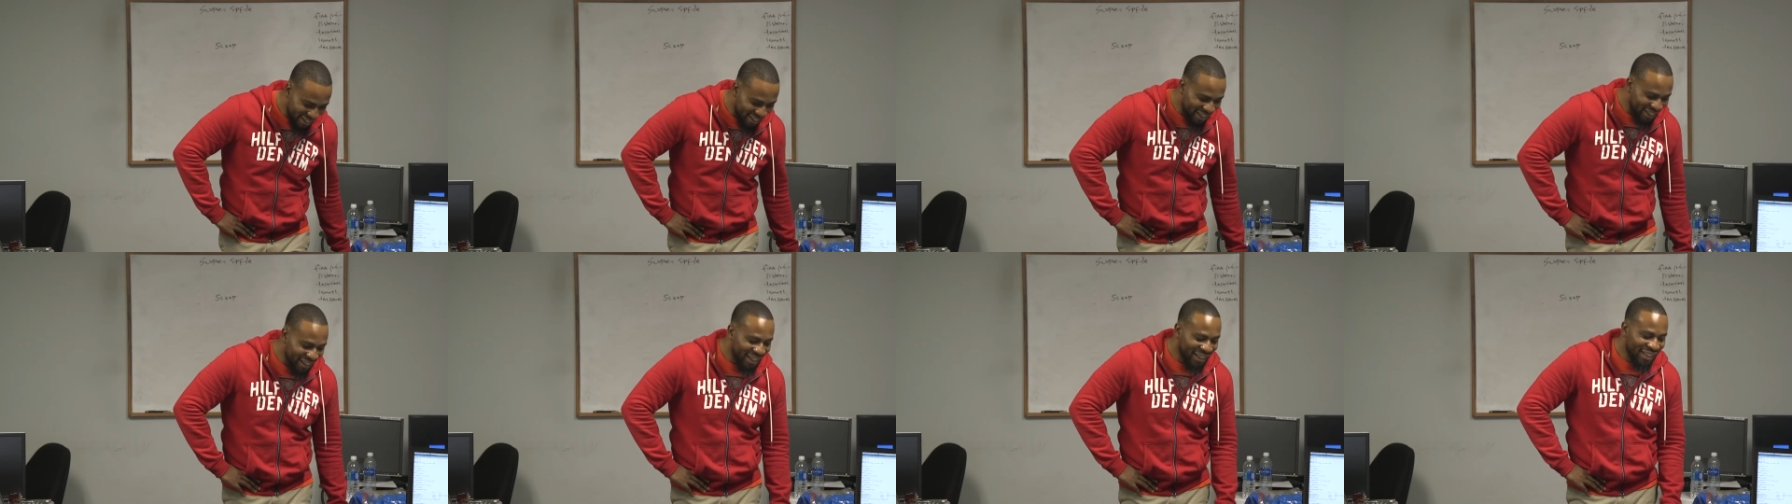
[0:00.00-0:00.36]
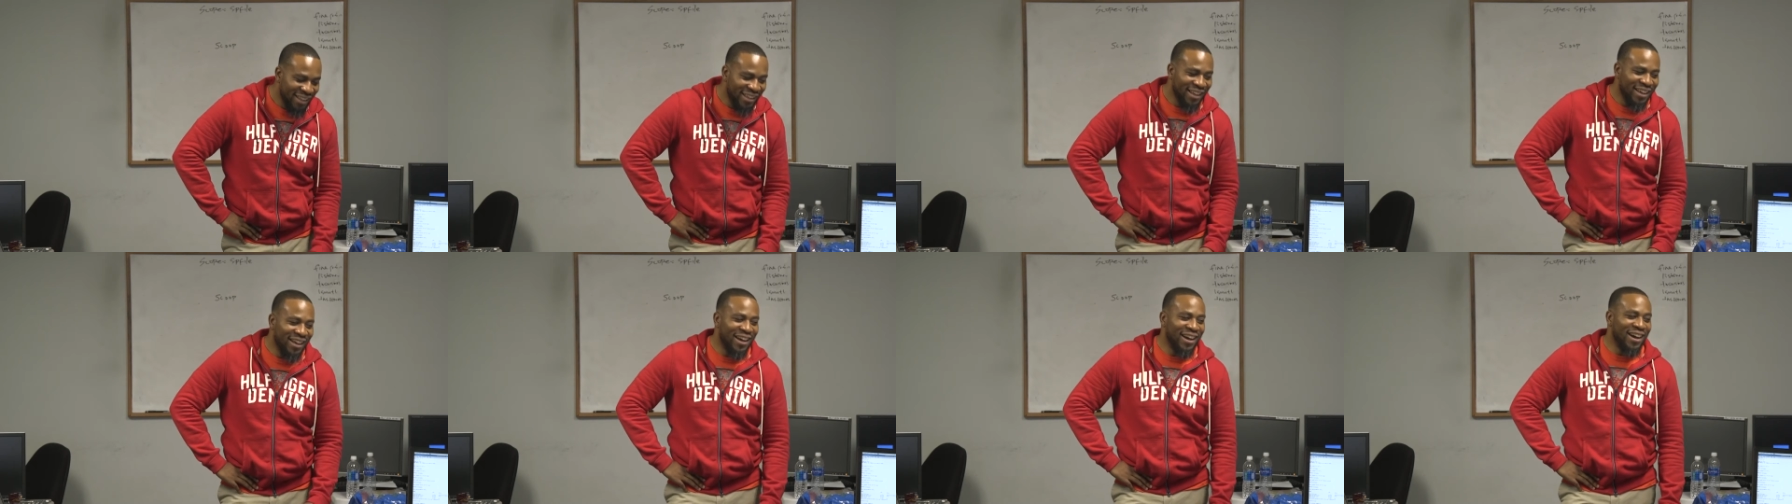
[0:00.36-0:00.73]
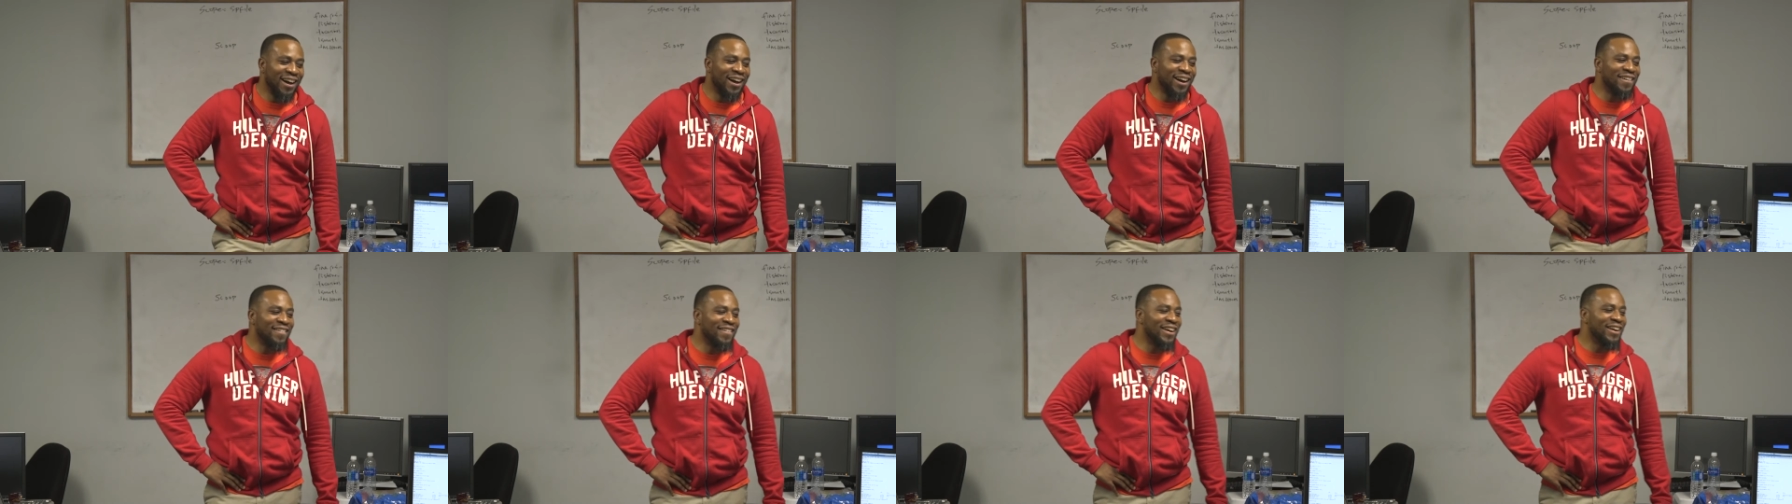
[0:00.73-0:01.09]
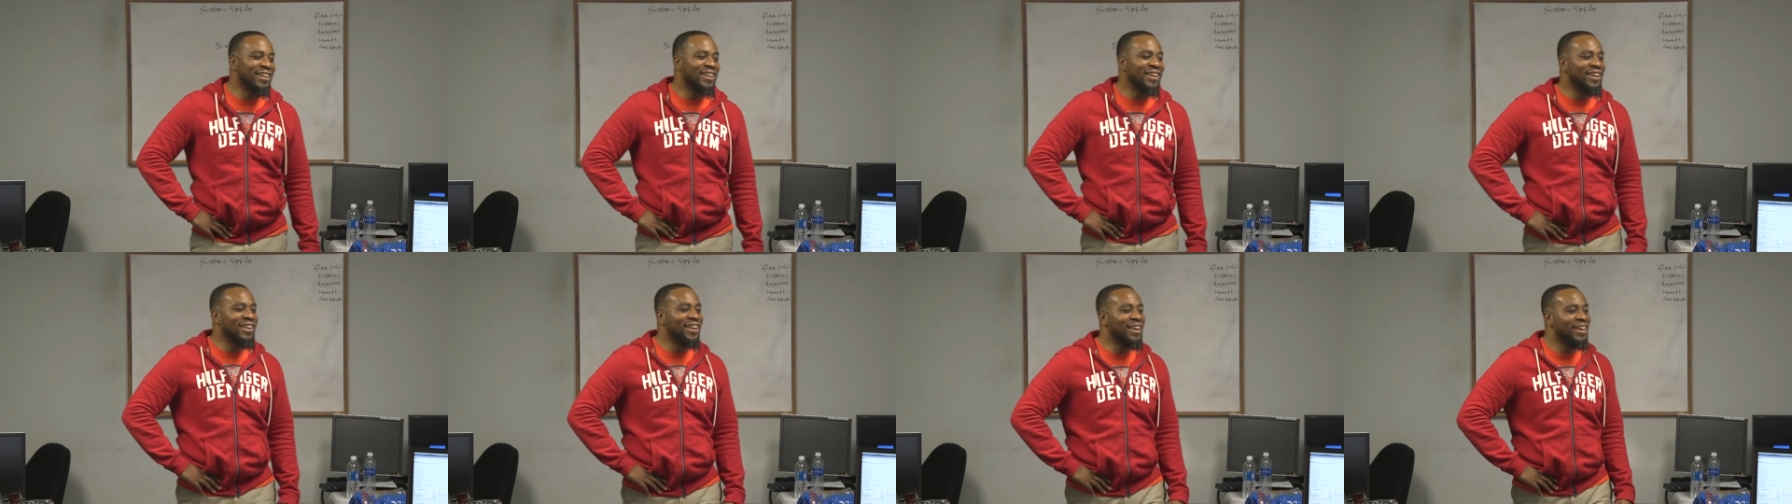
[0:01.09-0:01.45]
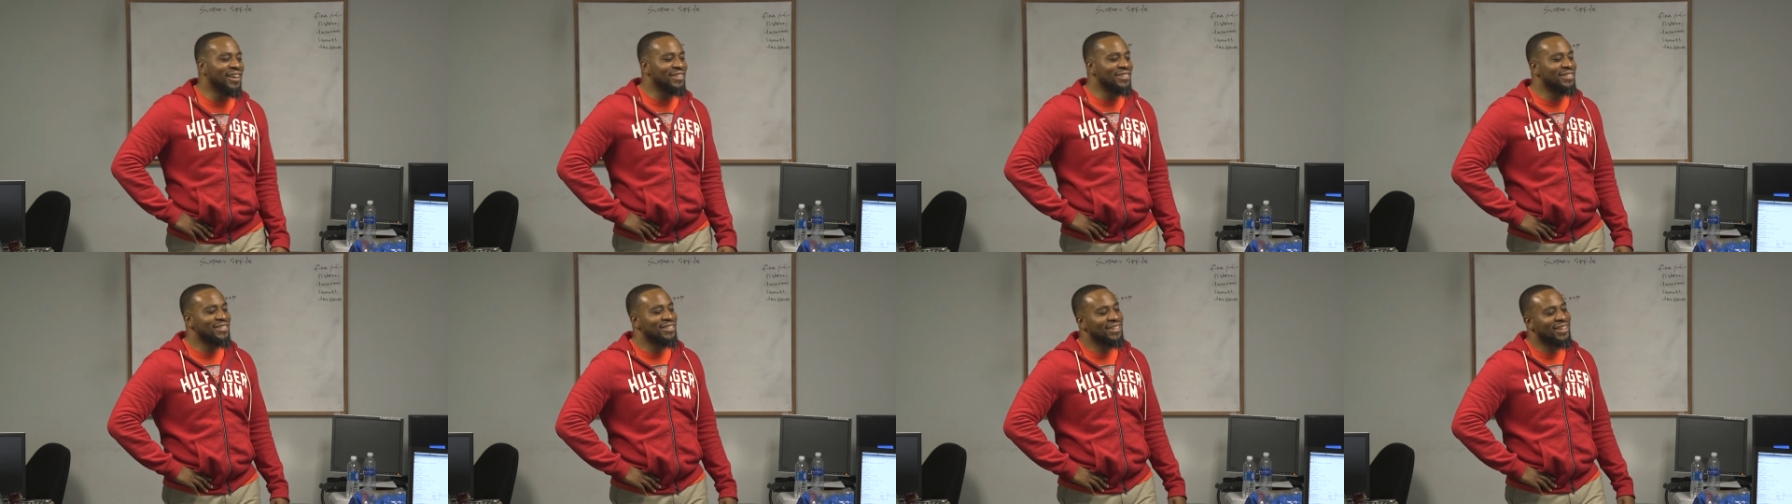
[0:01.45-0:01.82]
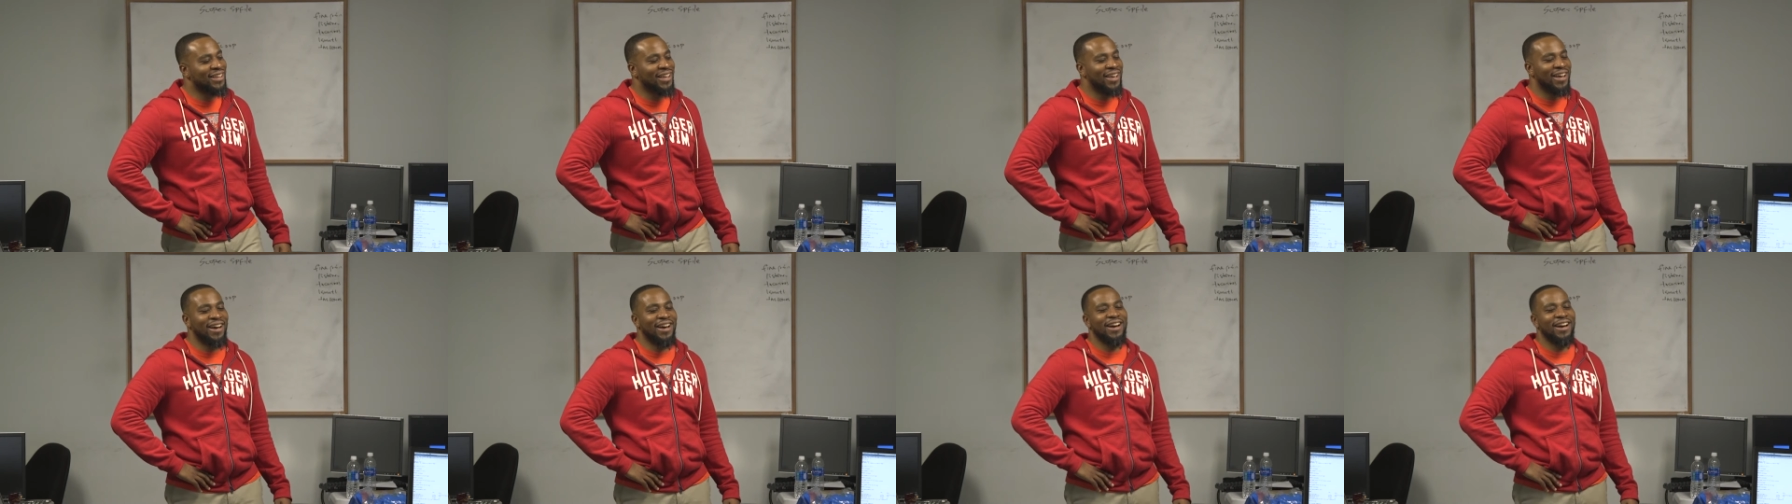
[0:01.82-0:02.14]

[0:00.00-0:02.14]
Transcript: So, oh I'm not gay.